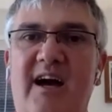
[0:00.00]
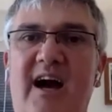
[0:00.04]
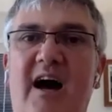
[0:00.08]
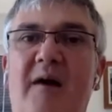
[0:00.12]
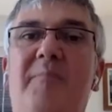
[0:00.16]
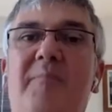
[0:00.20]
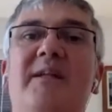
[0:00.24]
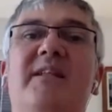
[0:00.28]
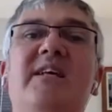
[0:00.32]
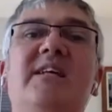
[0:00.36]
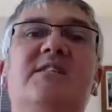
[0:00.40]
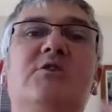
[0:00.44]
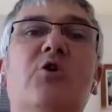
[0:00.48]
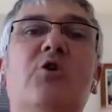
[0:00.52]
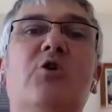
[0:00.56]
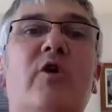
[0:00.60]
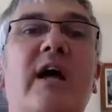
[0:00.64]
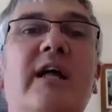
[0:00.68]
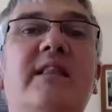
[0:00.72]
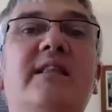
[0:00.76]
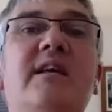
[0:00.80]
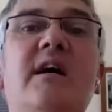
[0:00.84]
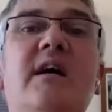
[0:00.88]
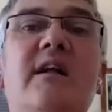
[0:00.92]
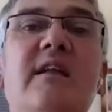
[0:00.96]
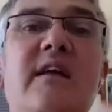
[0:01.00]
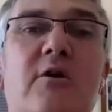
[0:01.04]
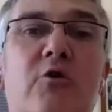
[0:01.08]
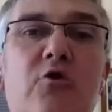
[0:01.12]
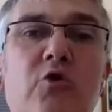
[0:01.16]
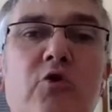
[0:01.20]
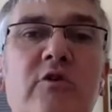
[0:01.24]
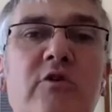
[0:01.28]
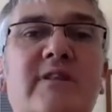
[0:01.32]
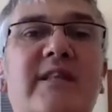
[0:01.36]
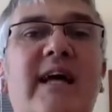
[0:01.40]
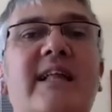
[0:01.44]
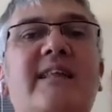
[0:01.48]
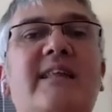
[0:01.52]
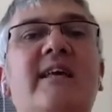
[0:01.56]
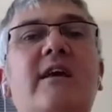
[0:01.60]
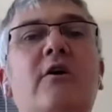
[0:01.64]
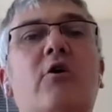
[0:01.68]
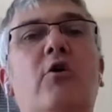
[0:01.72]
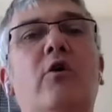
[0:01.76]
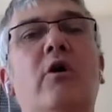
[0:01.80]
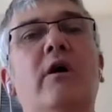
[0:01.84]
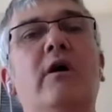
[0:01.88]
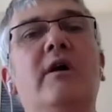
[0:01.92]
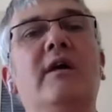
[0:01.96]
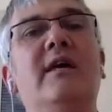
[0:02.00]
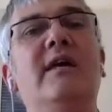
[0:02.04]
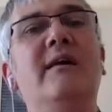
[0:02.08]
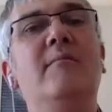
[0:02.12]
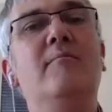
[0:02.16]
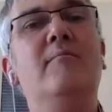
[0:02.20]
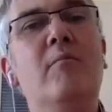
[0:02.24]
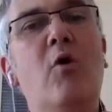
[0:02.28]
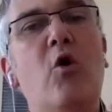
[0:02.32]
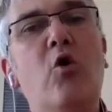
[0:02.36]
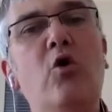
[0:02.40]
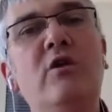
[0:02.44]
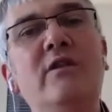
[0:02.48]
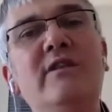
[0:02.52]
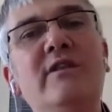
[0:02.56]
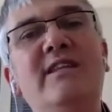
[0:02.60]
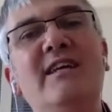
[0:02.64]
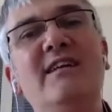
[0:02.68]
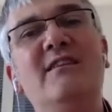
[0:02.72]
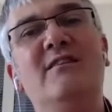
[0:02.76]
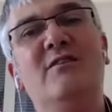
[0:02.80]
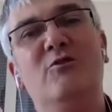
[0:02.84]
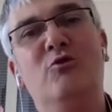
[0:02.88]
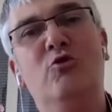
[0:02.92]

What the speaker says: but it's already a Likud that he molded